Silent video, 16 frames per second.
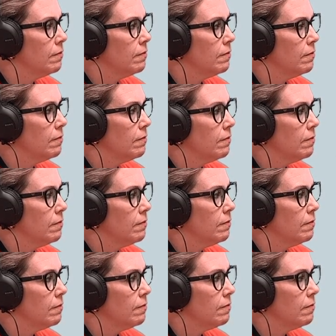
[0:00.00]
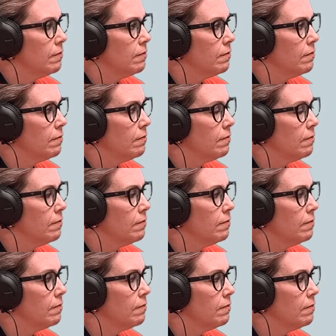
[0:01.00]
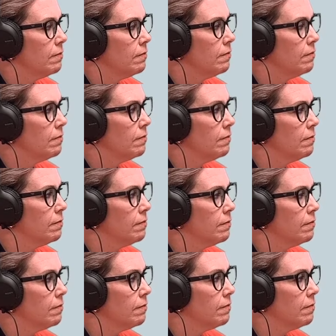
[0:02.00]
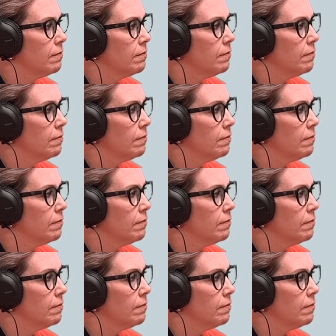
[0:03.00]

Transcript: This person isn't speaking.